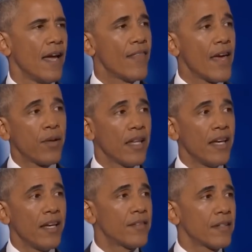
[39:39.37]
And they
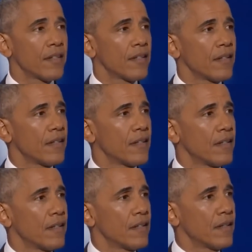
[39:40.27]
believed
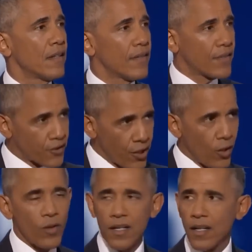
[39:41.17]
that the
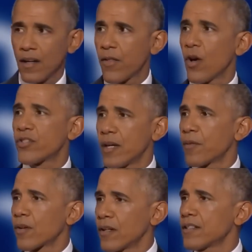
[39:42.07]
children of those
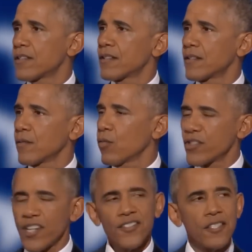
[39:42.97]
immigrants
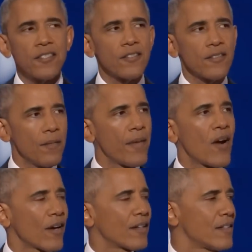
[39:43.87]
were just as
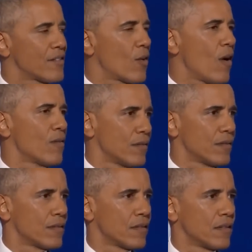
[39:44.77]
American as their own.
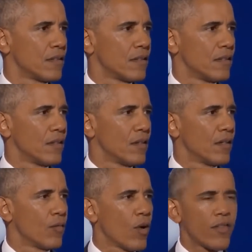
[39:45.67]

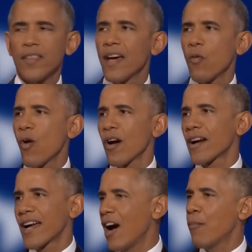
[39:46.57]
Whether they
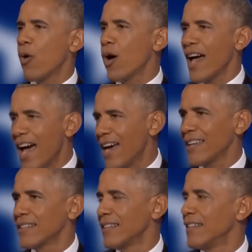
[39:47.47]
wore a cowboy
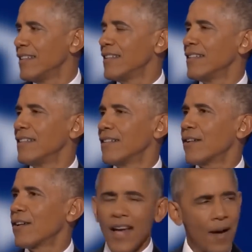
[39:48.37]
hat
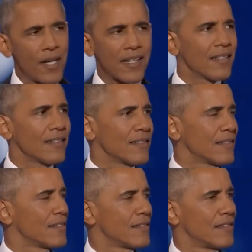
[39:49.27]
or a yarmulke,
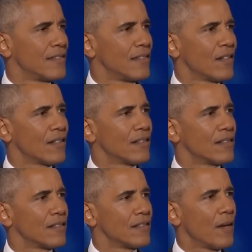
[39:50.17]

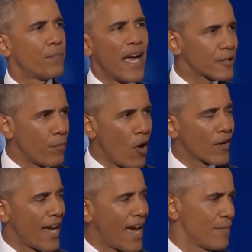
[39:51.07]
a
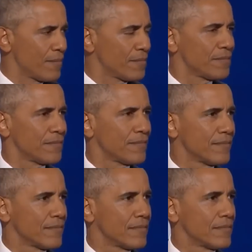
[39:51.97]
baseball cap
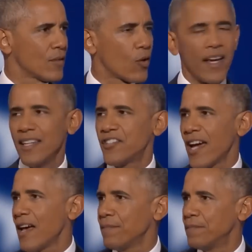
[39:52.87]
or a
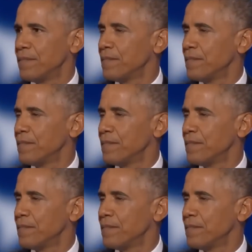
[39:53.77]
hijab.